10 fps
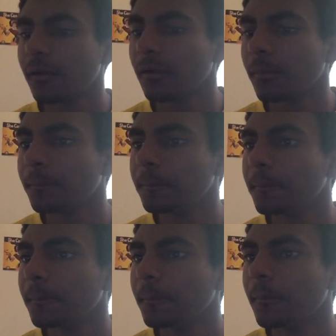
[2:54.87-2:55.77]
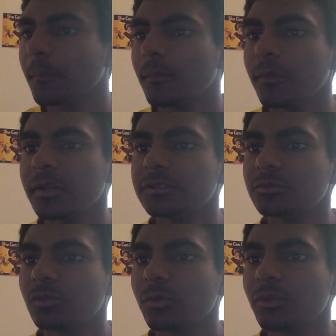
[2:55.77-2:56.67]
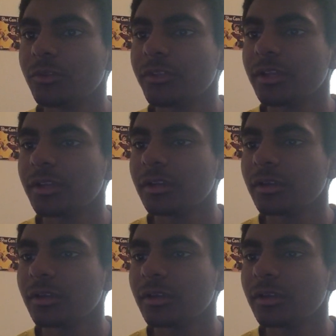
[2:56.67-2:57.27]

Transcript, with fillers: on. There's one more thing.